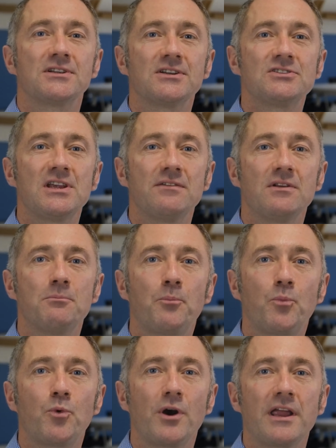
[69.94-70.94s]
in achieving
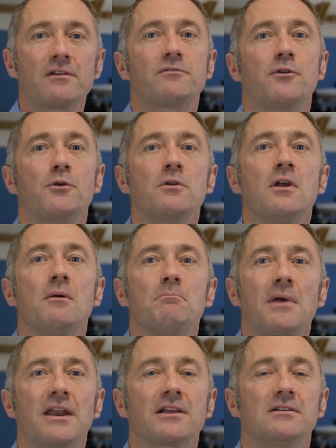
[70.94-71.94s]
breakthrough
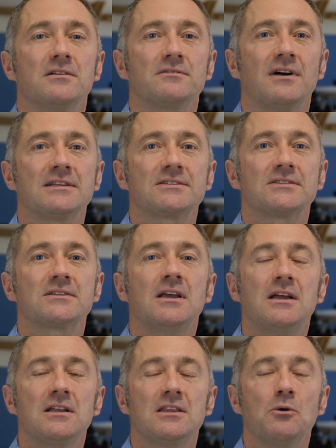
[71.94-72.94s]
medical advances
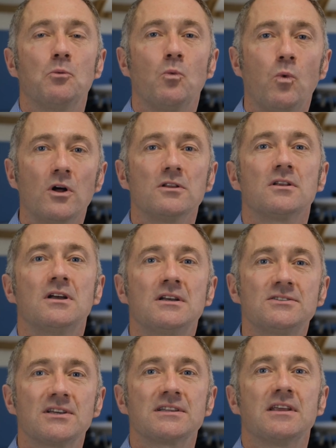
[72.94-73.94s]
that will
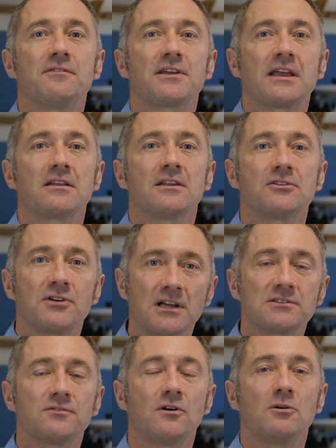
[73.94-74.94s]
significantly
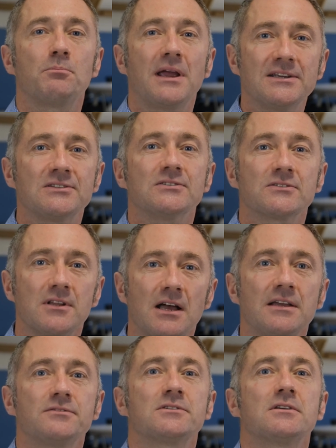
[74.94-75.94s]
transform patients'
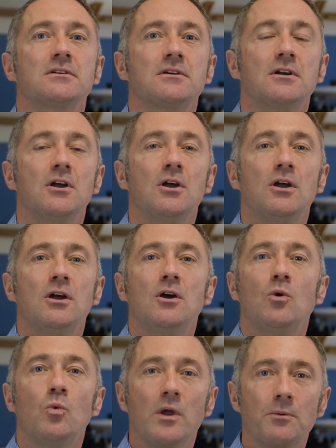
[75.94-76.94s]
lives.
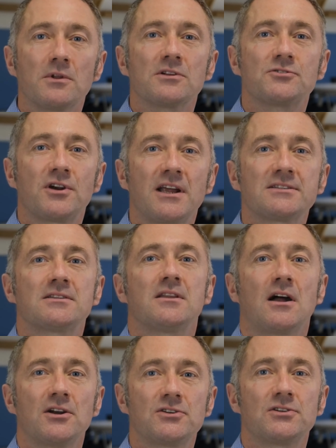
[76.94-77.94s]
We will address
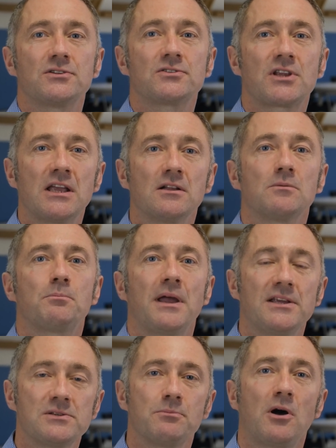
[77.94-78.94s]
larger scale
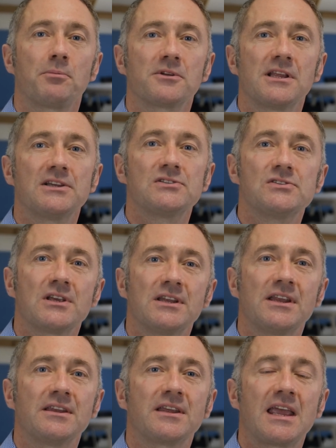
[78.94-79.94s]
patient populations and
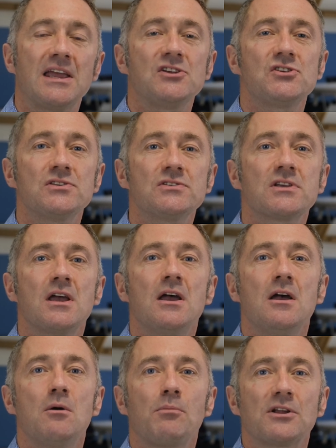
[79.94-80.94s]
indications
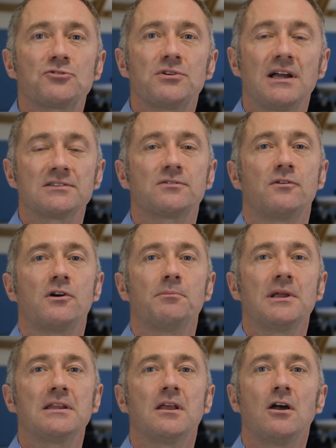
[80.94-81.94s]
by
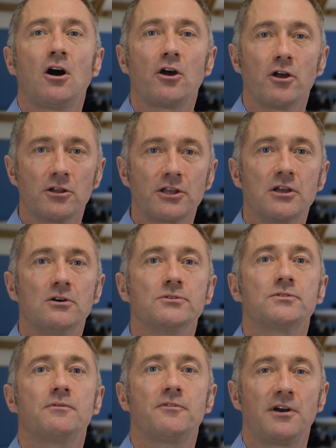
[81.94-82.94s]
transforming how oligos
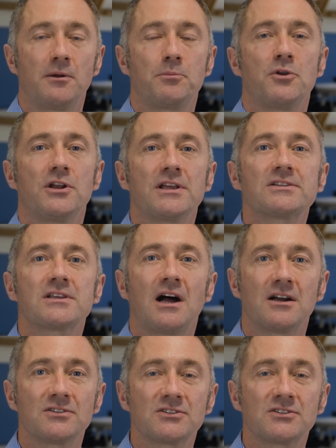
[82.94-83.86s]
therapeutics are